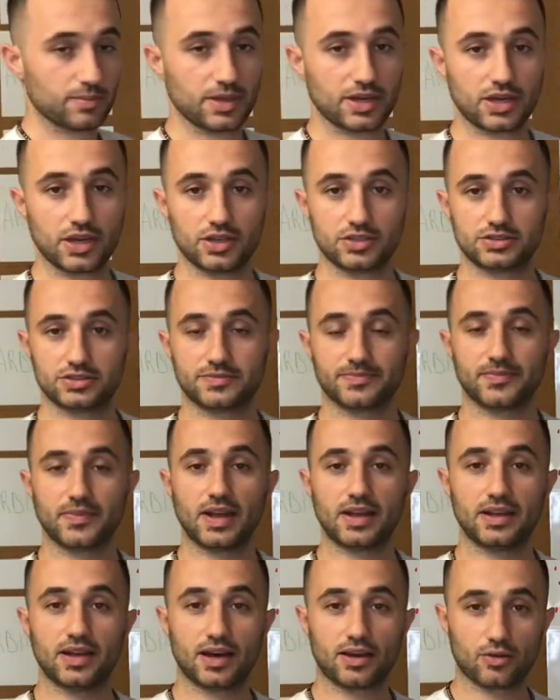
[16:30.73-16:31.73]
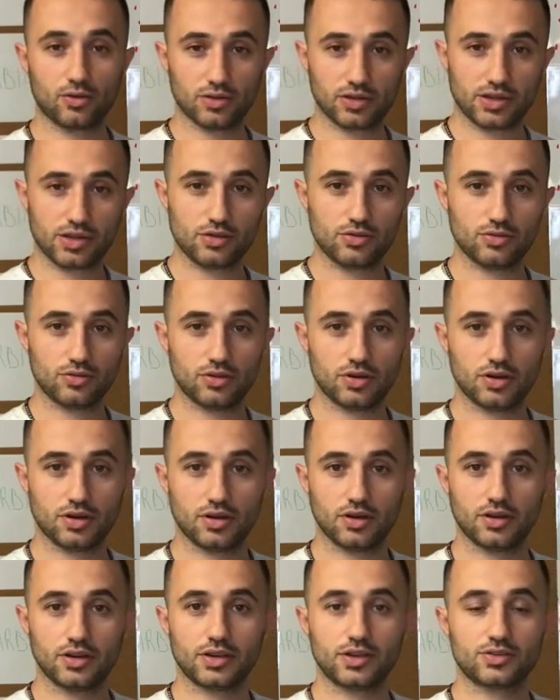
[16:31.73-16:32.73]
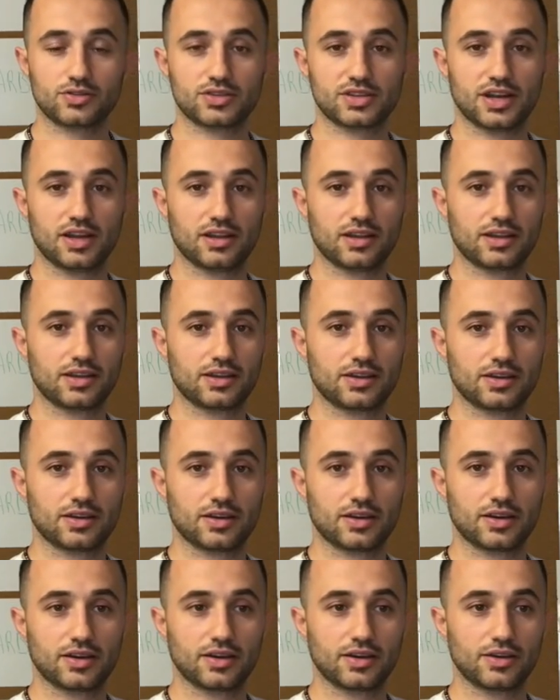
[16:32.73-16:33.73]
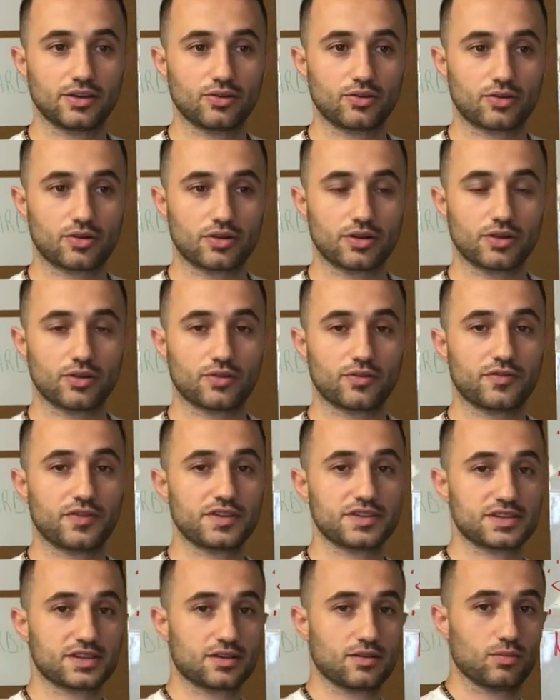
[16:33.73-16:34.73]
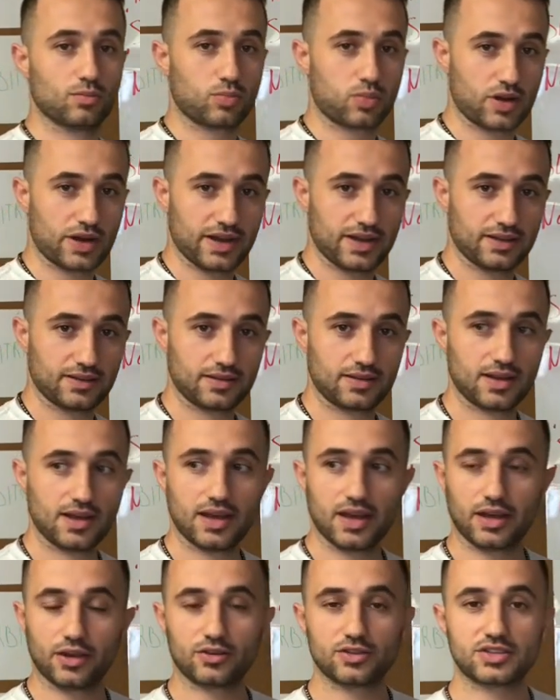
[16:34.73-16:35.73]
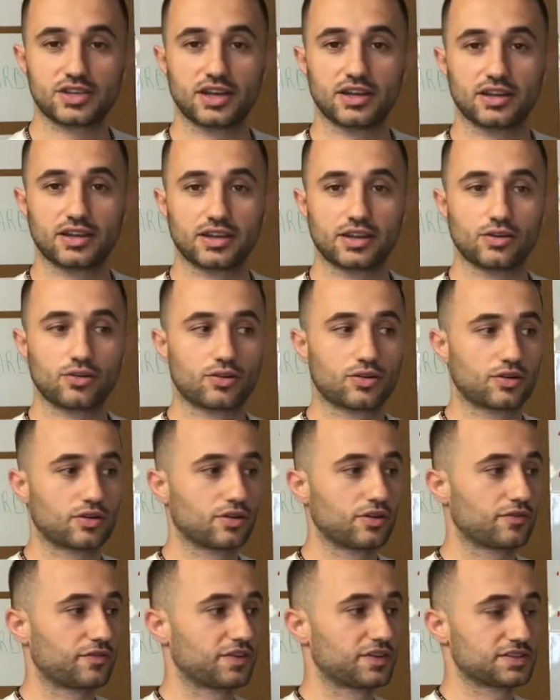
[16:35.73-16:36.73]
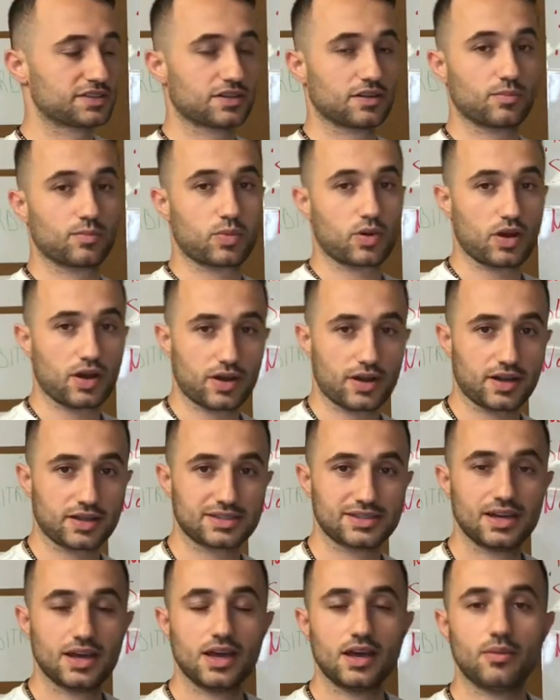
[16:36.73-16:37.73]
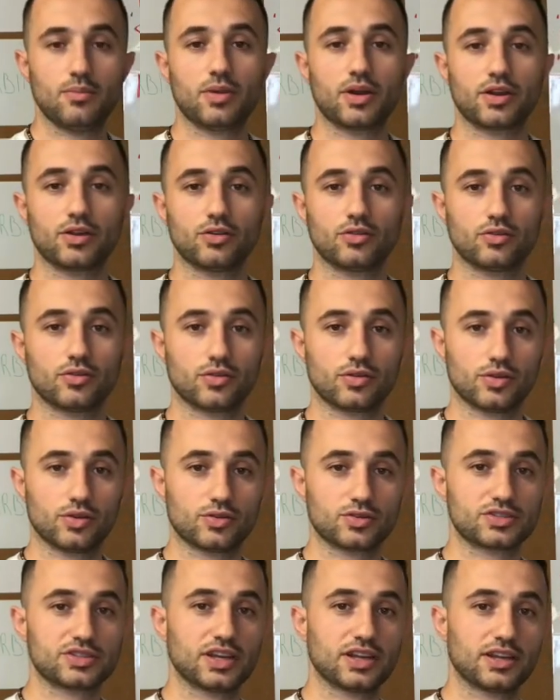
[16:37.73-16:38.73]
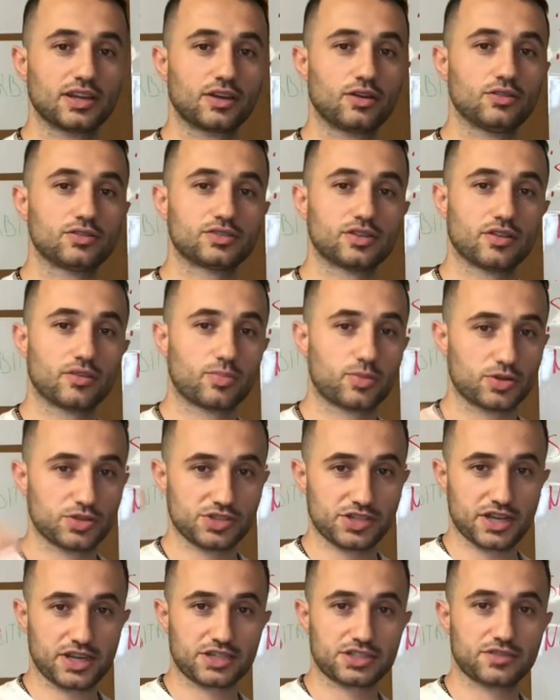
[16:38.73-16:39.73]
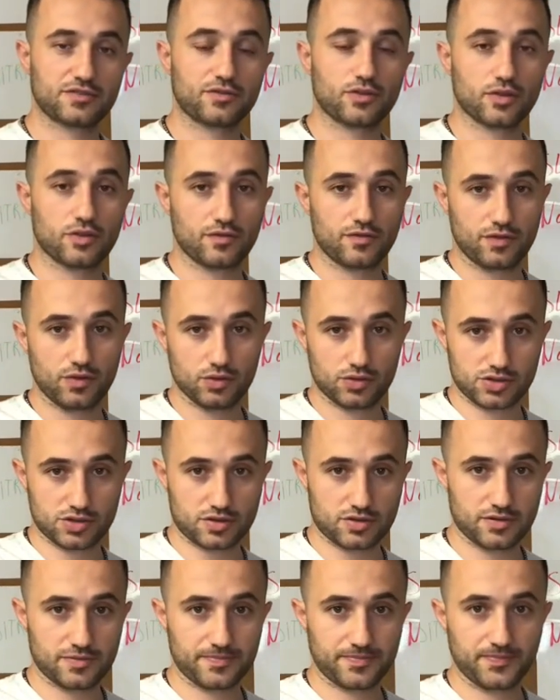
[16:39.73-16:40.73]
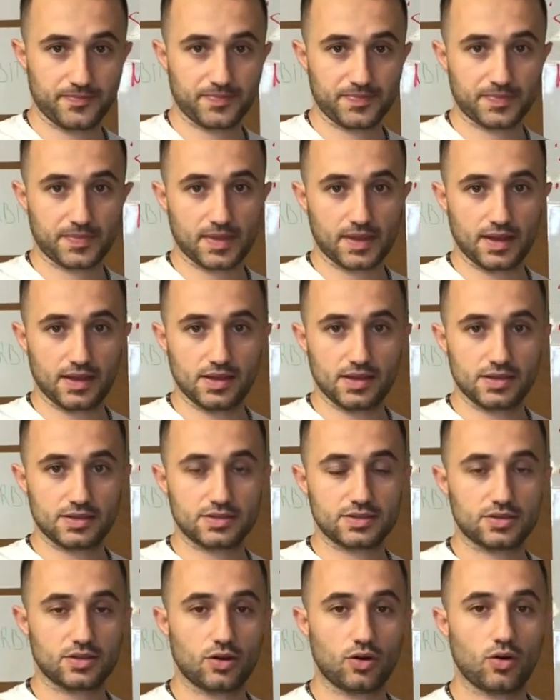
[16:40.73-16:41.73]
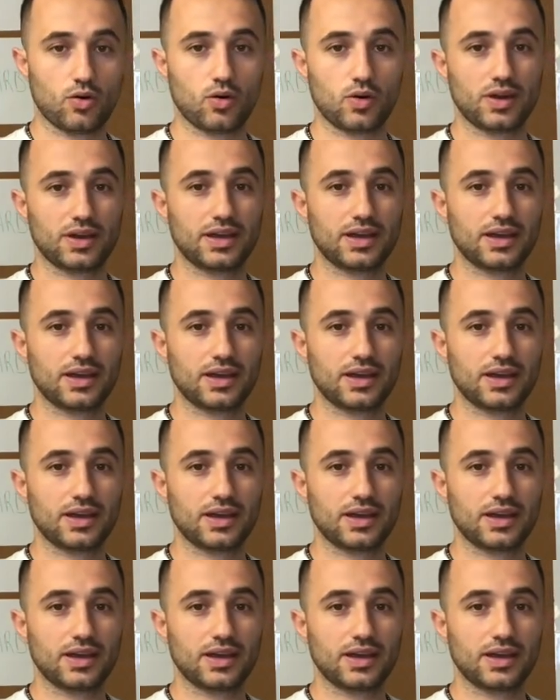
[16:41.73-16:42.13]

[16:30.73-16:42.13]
because not only you selling your physical brand, and you're selling your physical products, but you're selling also the projection for the future. So